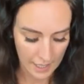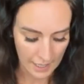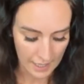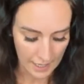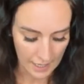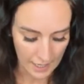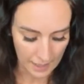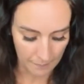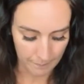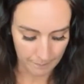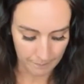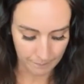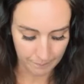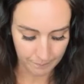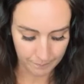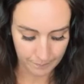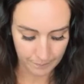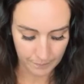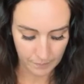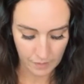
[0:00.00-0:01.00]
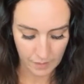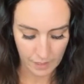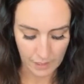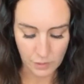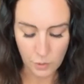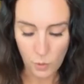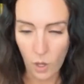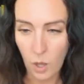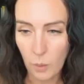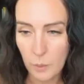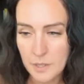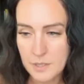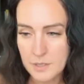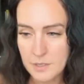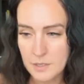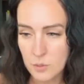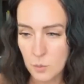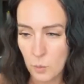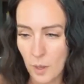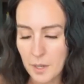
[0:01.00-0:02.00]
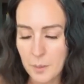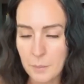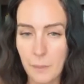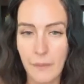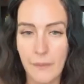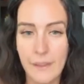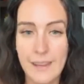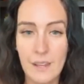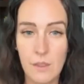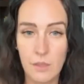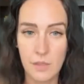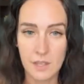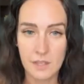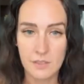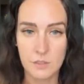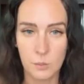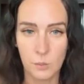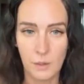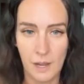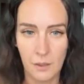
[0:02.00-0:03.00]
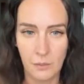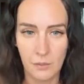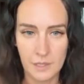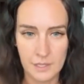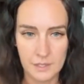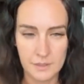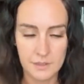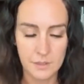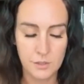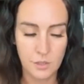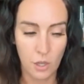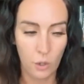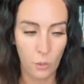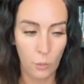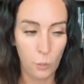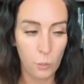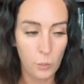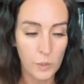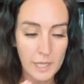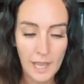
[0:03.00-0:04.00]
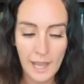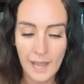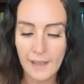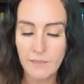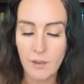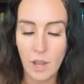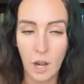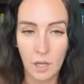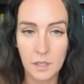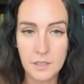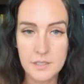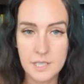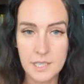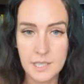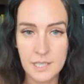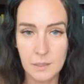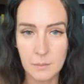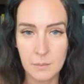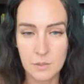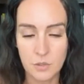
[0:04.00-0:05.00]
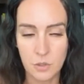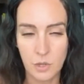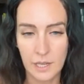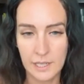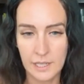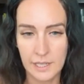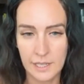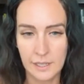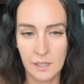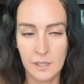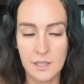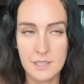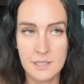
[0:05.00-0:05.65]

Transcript: Um, and you always, you want to plan things around these. So we have our team training.